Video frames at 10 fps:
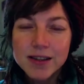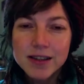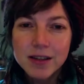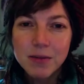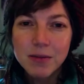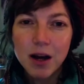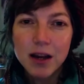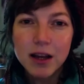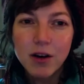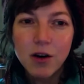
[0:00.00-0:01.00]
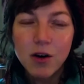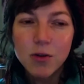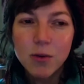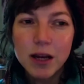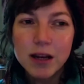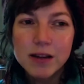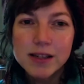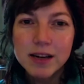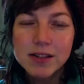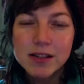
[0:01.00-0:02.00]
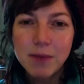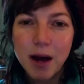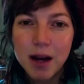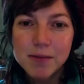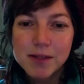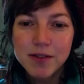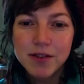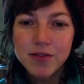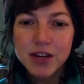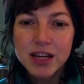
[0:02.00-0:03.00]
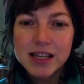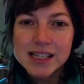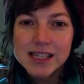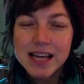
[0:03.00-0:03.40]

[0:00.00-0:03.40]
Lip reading: the body all the way down to the bottoms of the feet.